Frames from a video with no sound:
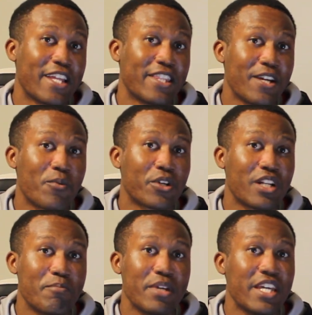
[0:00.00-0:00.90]
I think we're
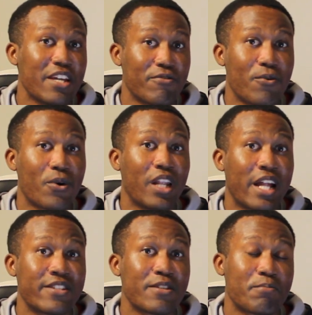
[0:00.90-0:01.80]
going to be in for a
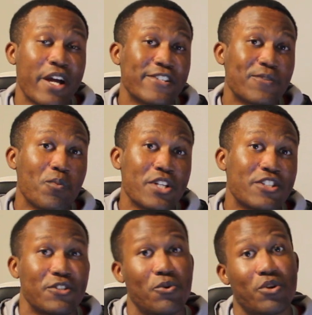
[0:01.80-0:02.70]
lot of surprises
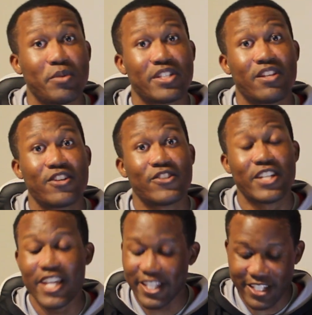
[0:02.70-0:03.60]
once the tournament starts
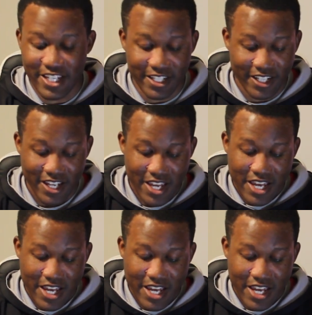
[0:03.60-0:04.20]
on the 18th.